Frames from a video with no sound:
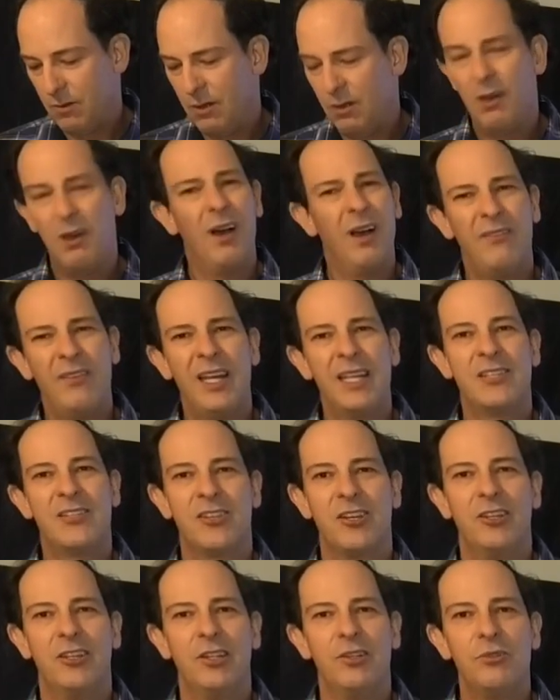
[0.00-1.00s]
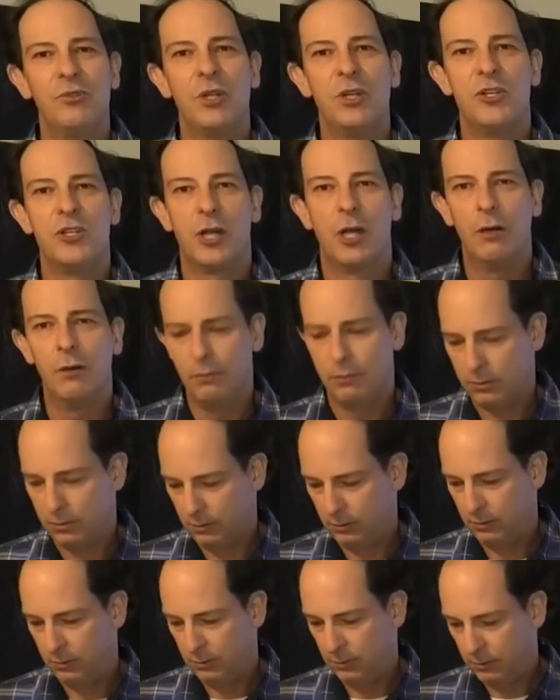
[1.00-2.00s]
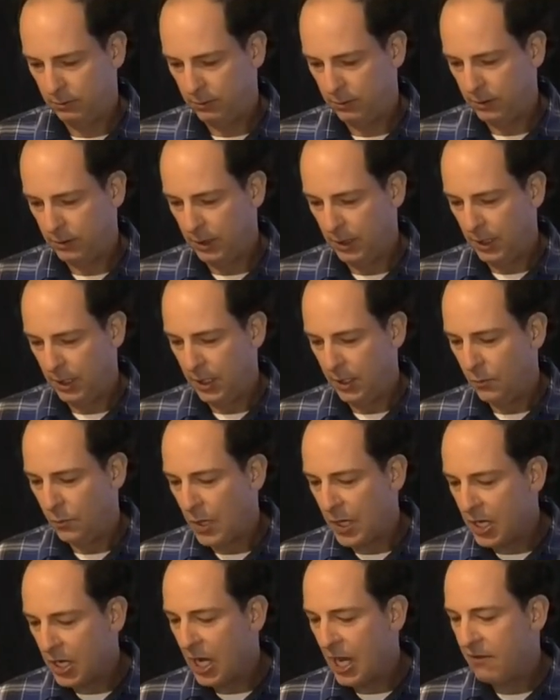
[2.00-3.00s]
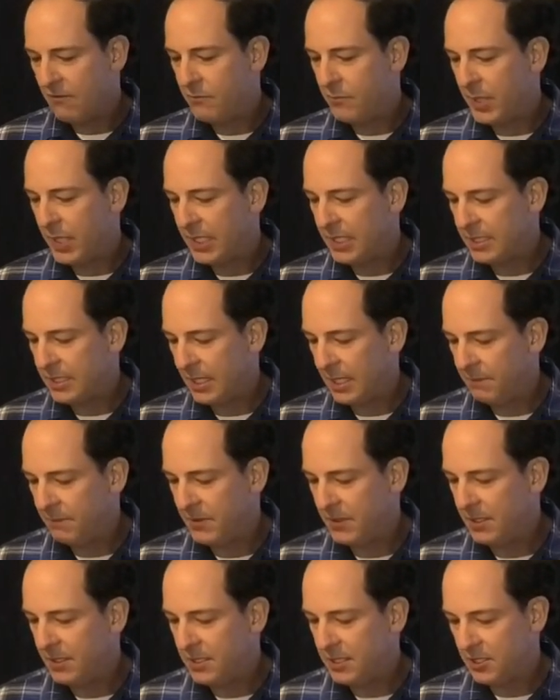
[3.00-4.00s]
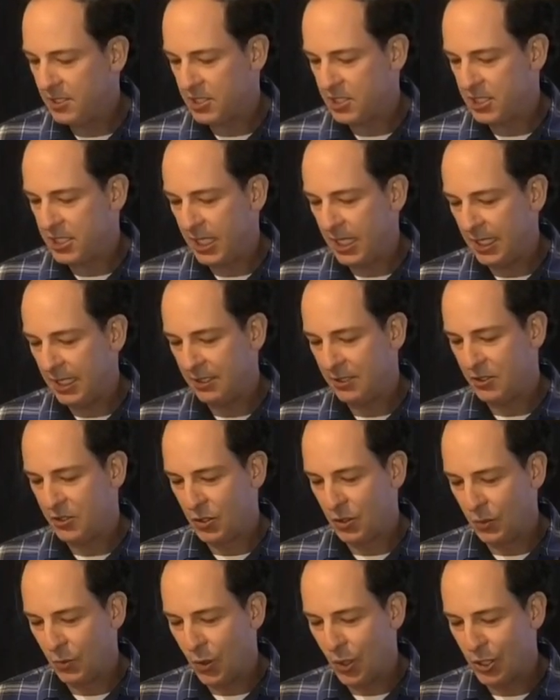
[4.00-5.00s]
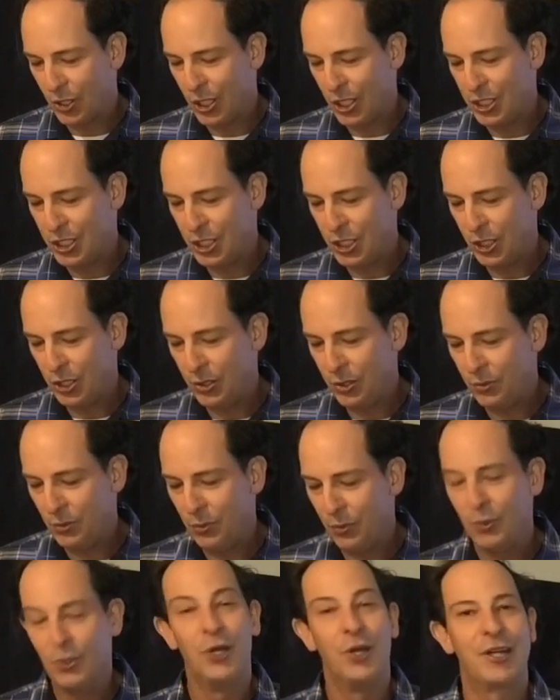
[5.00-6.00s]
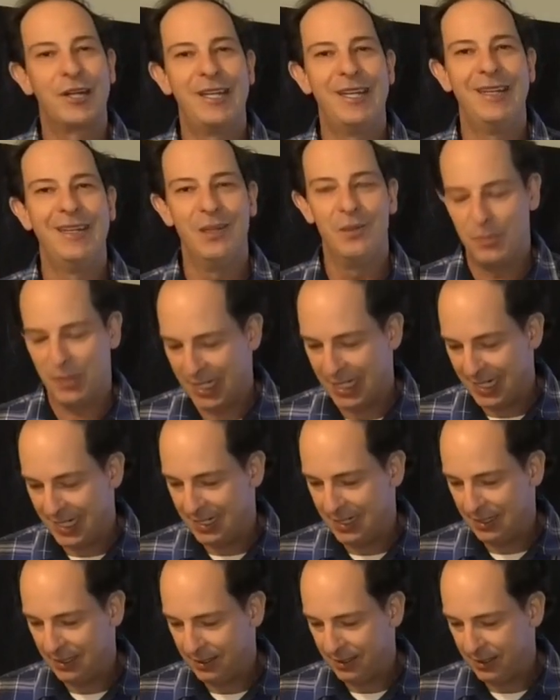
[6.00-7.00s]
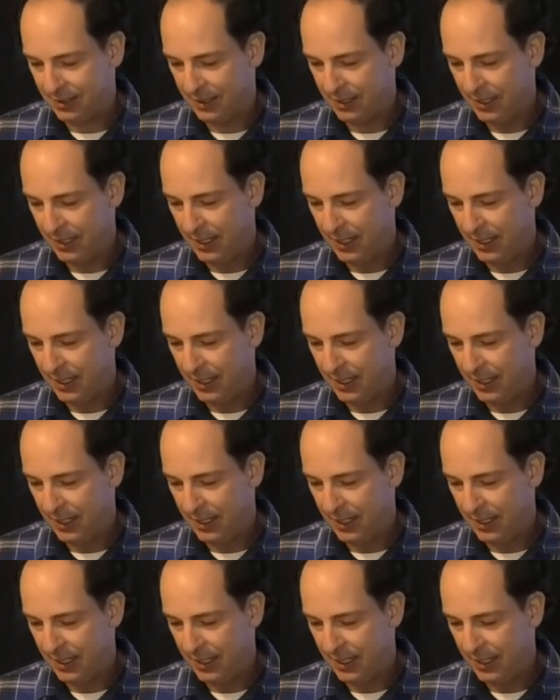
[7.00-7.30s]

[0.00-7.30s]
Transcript: I've had so little control, when I have been tempted to stick to what I knew worked in the past,